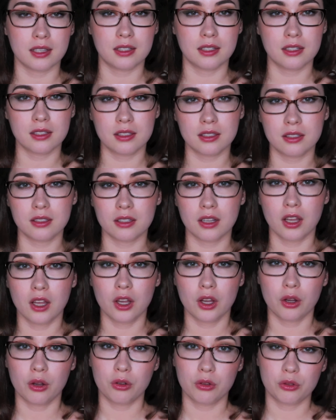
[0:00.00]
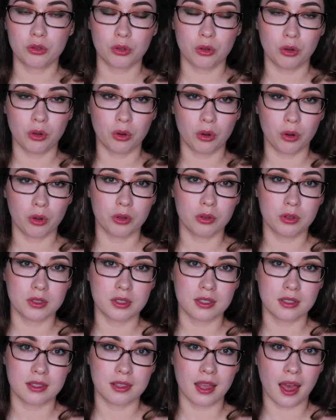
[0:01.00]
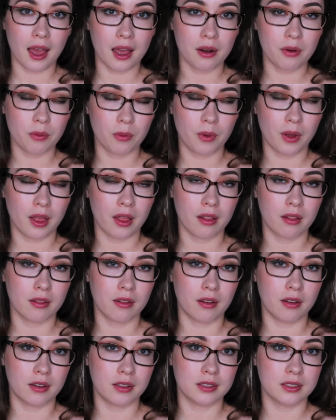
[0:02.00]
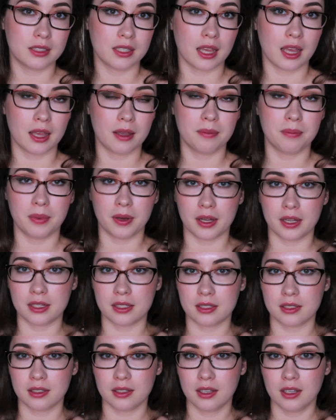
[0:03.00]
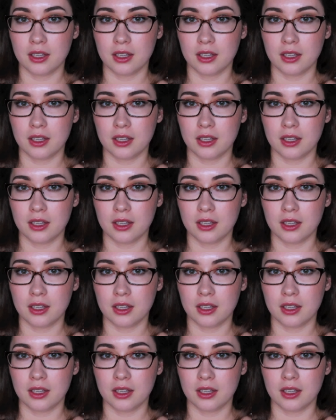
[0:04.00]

It doesn't control oils that well all day, but